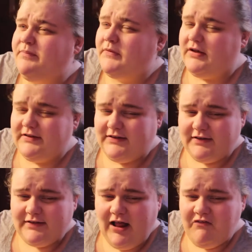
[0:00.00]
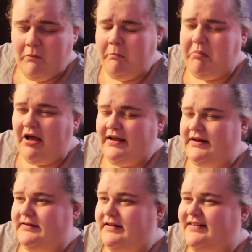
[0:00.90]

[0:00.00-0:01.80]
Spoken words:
because it doesn't have a bite.